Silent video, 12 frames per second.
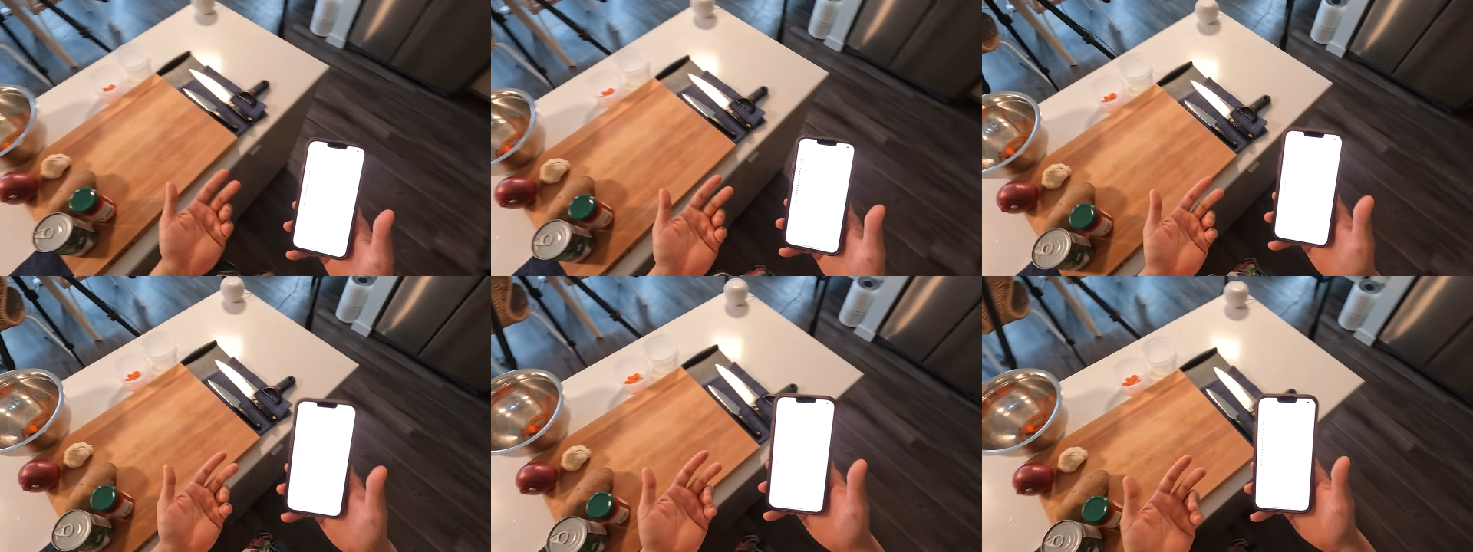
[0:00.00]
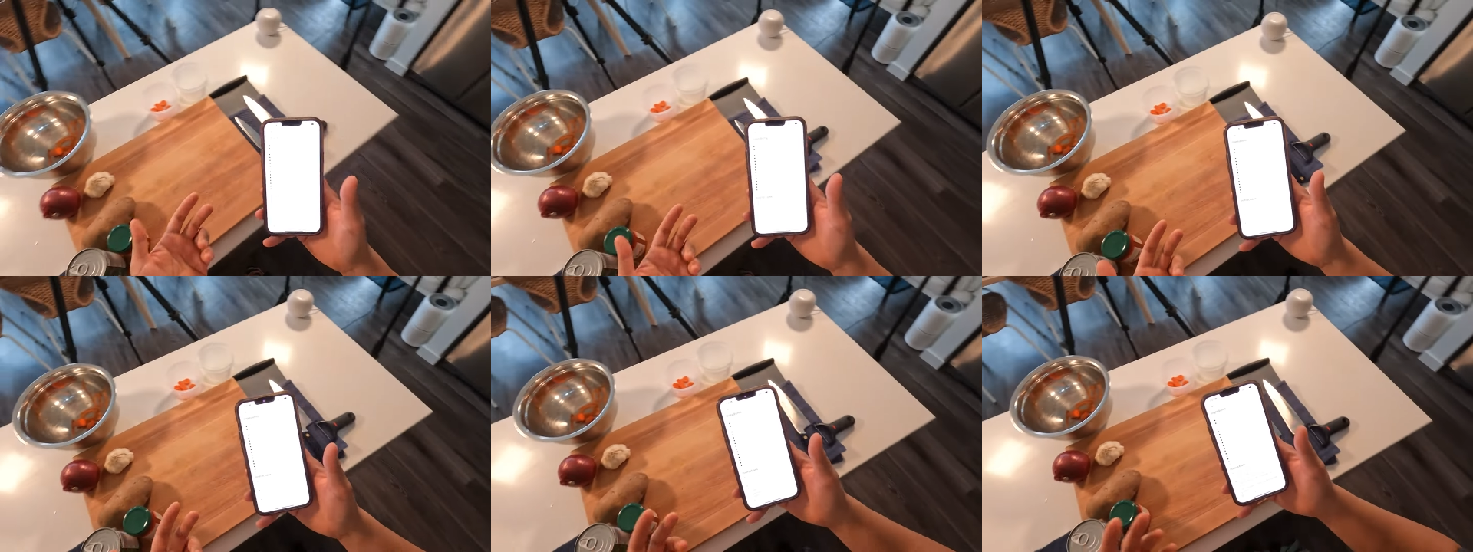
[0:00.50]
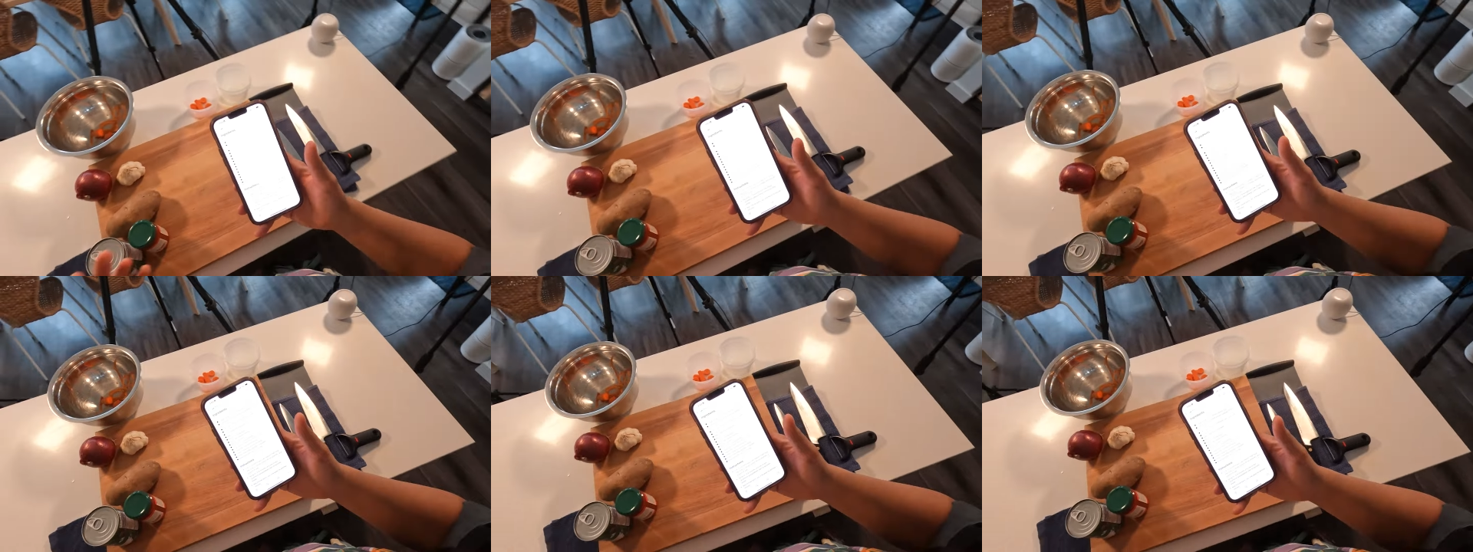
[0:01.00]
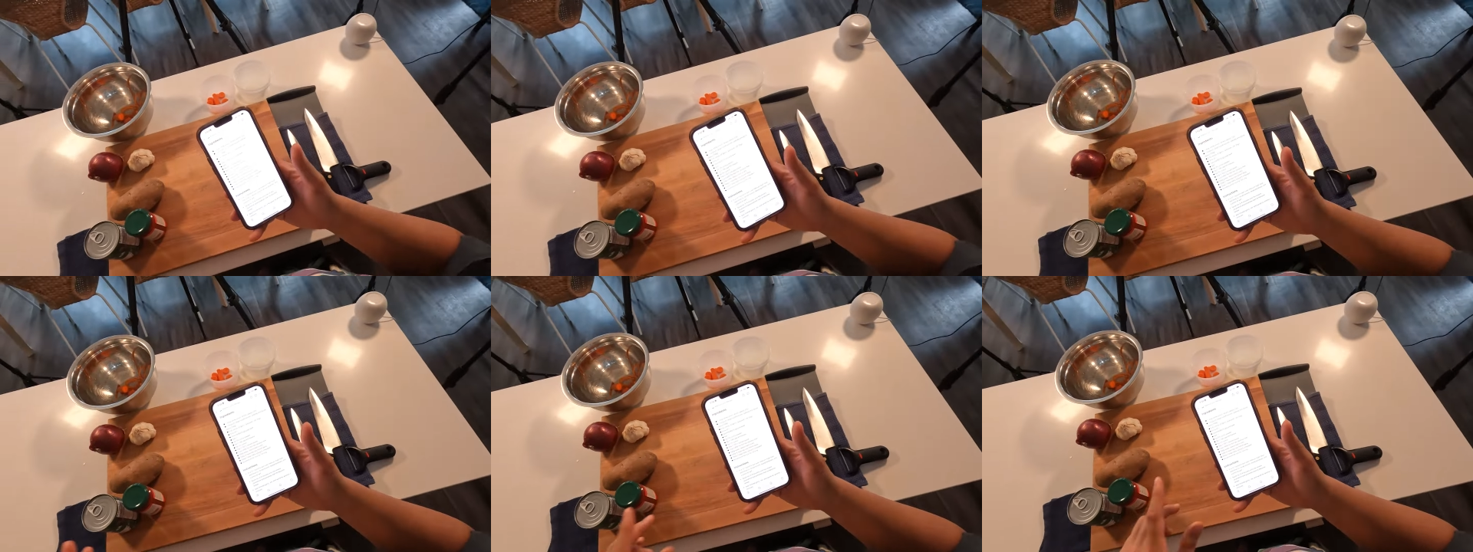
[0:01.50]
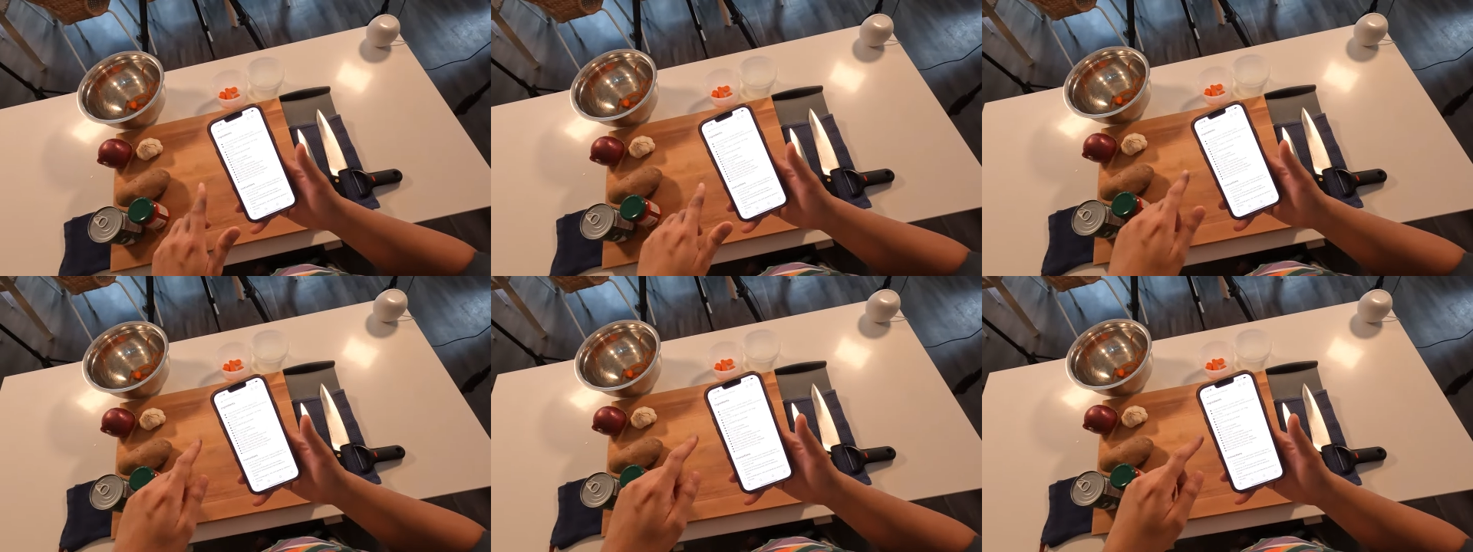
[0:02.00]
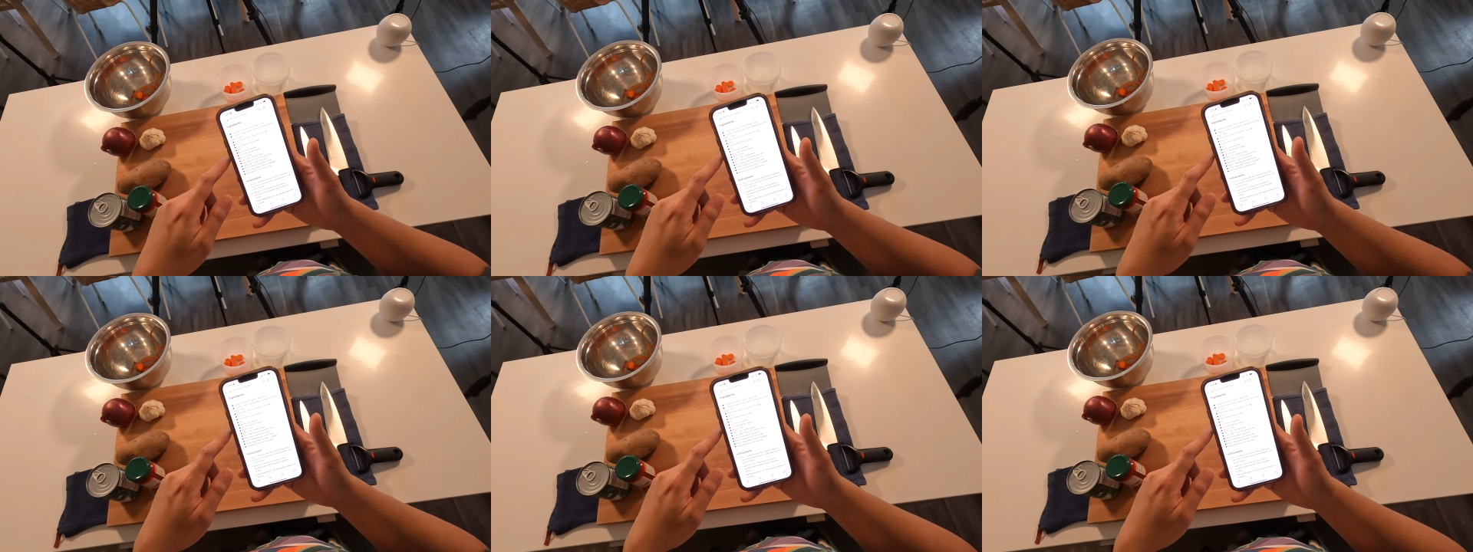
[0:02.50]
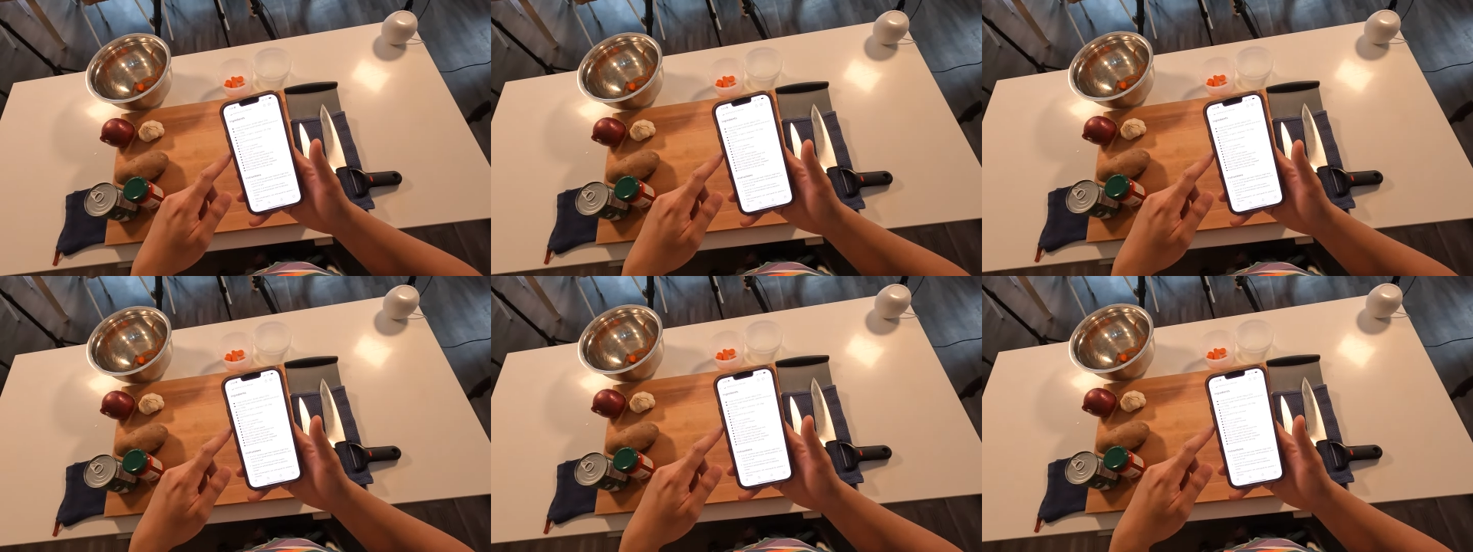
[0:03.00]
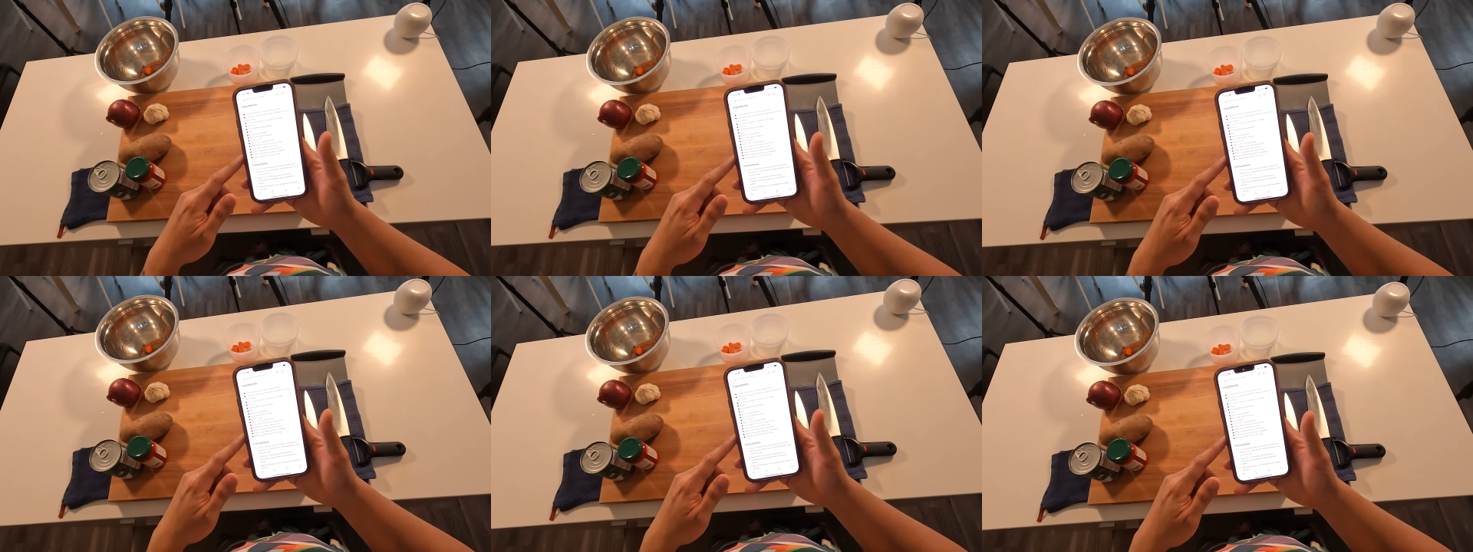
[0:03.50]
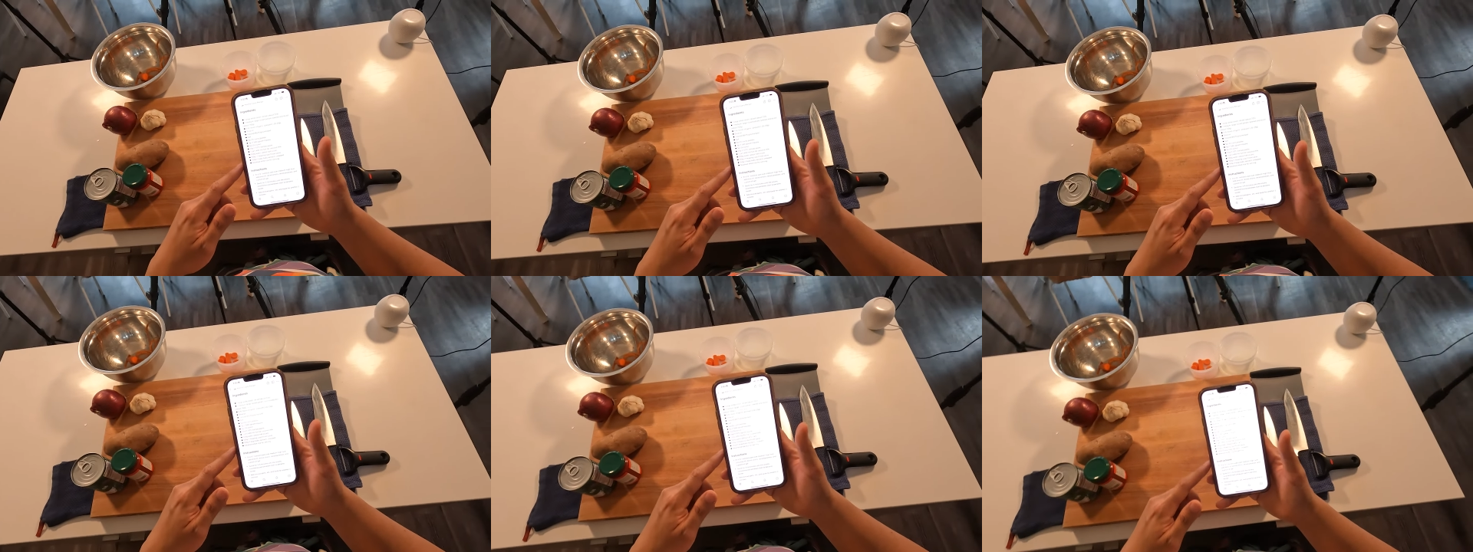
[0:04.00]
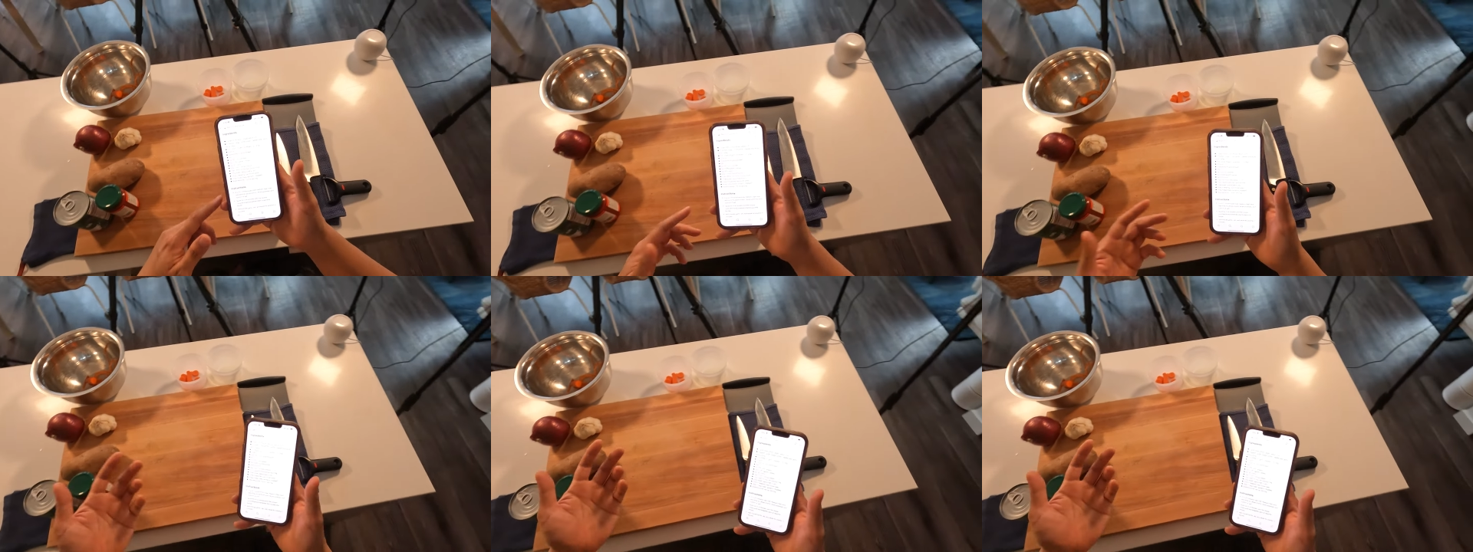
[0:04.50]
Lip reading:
No face is visible, so there are no lips to read.